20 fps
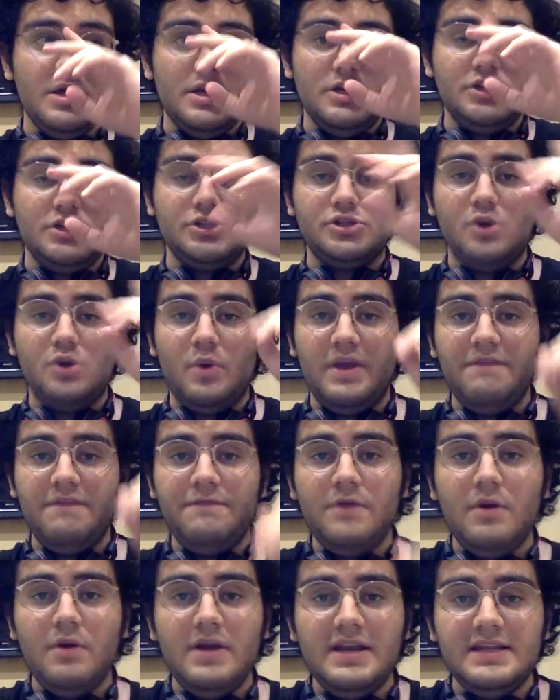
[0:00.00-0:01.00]
So if
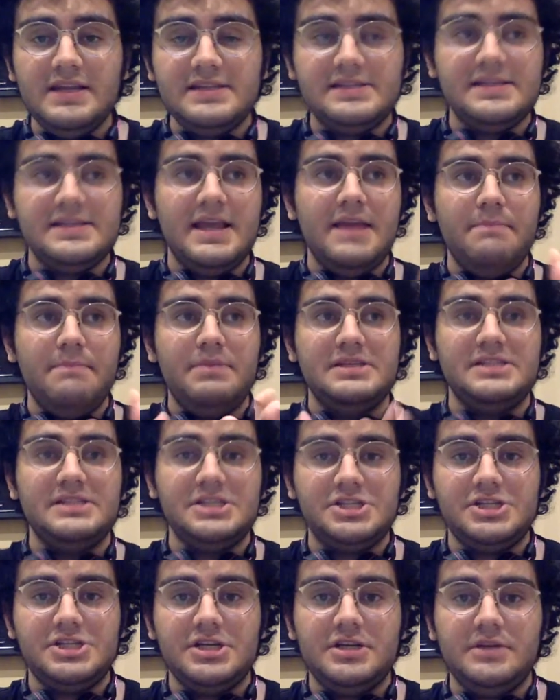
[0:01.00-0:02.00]
you're in the same
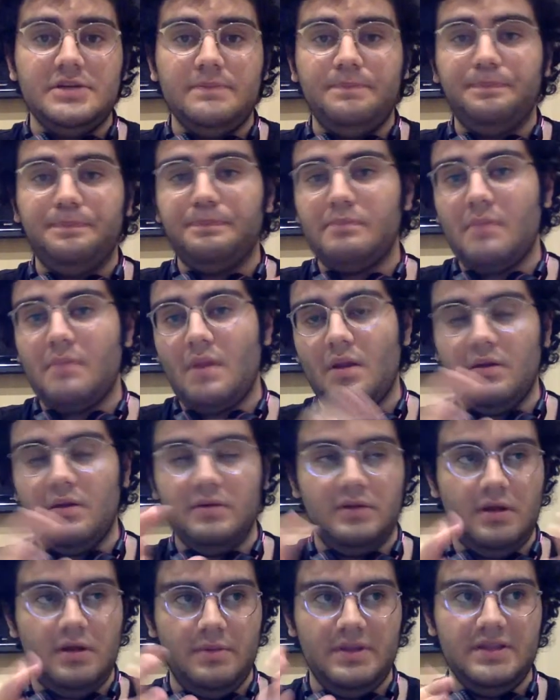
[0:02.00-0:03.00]
position,
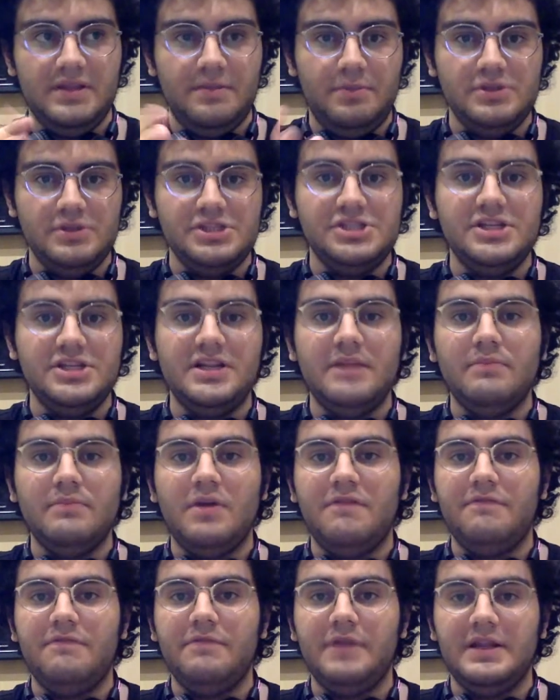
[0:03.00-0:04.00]
I mean the position that my
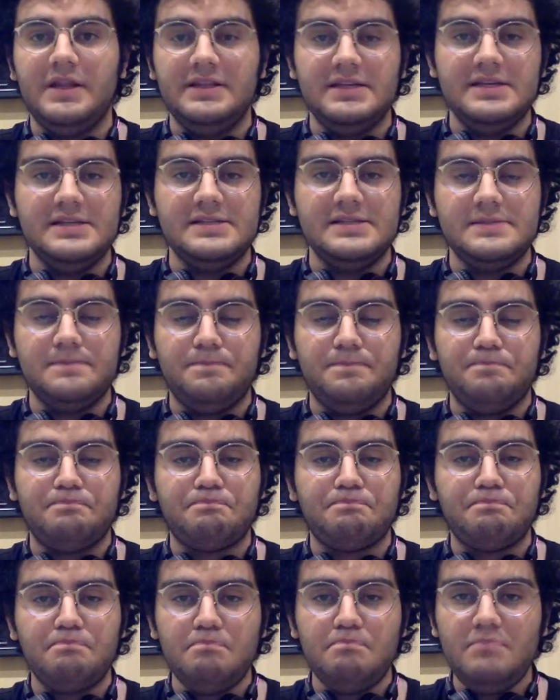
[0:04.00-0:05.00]
friend is,
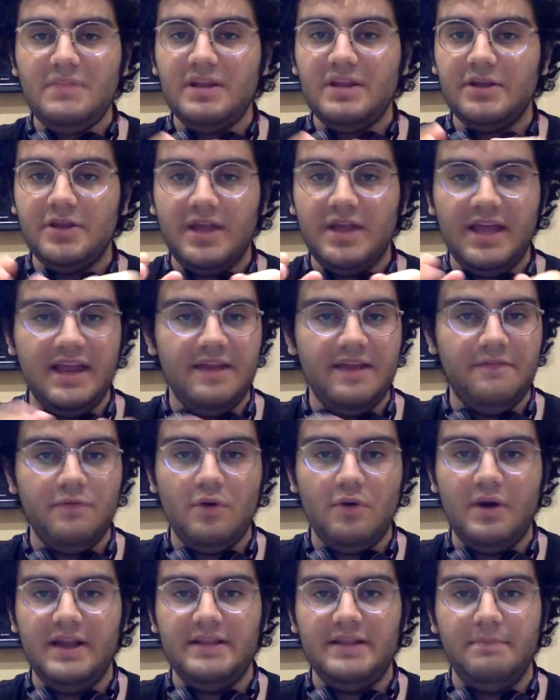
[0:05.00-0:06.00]
and if
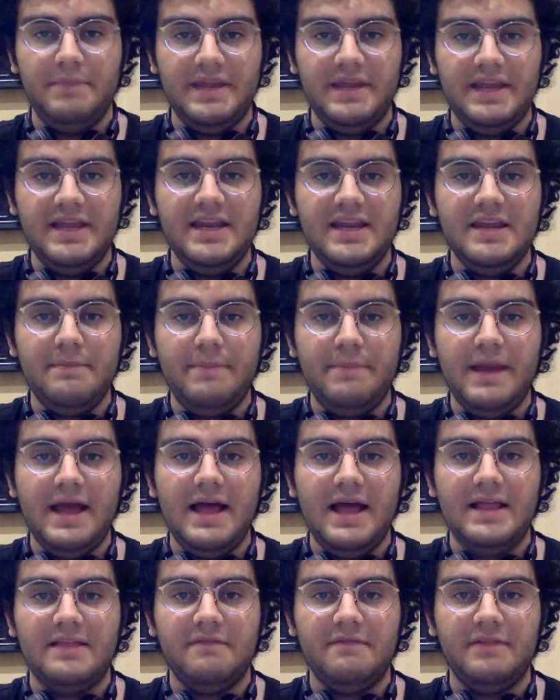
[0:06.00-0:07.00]
you're at the beginning
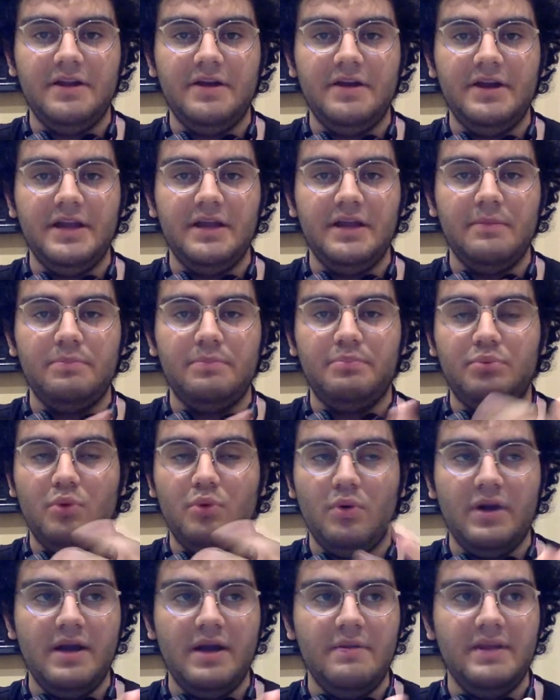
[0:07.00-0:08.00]
path of learning a
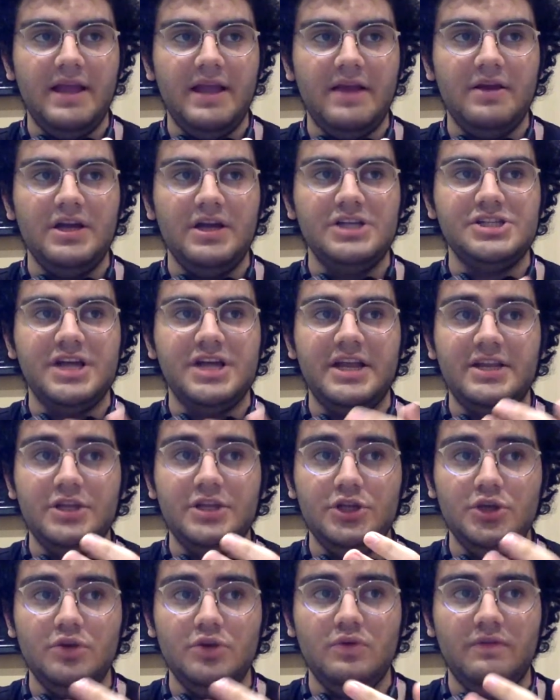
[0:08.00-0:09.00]
programming language and
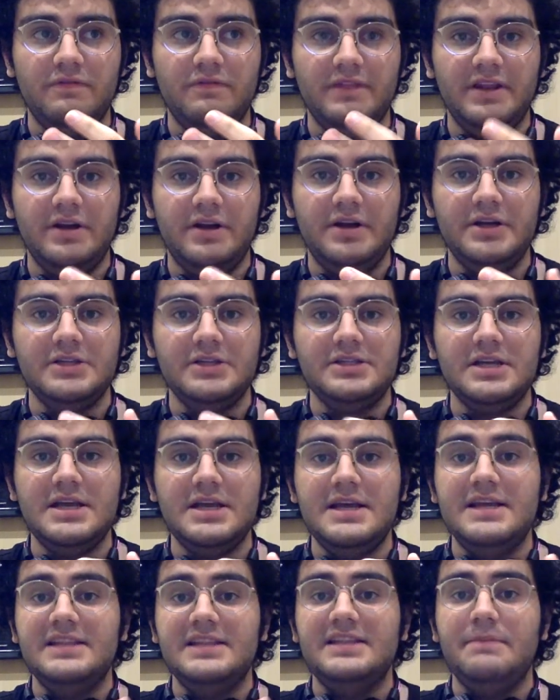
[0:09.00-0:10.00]
you've learned
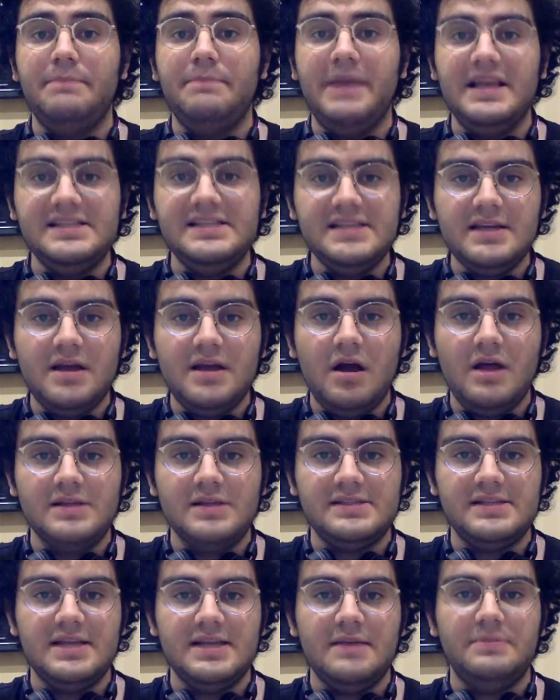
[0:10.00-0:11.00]
the basic
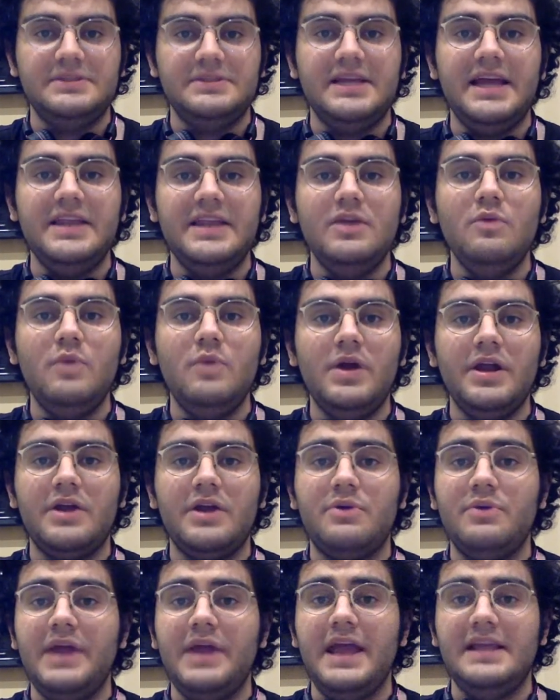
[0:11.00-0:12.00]
concepts and you want to
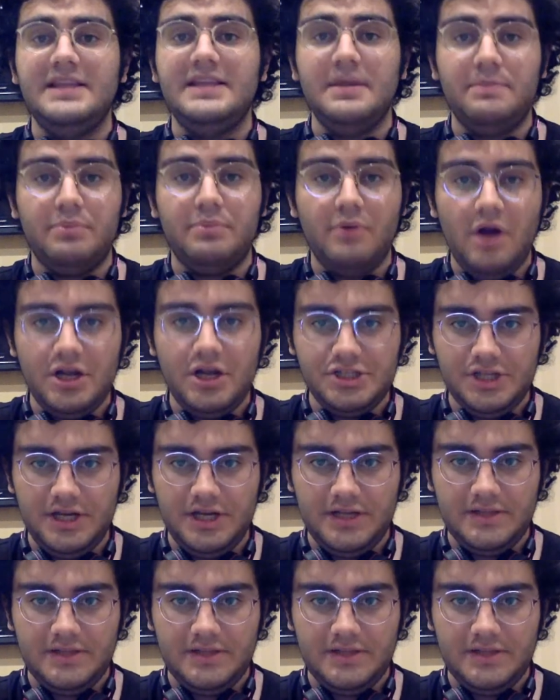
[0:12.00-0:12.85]
create a project,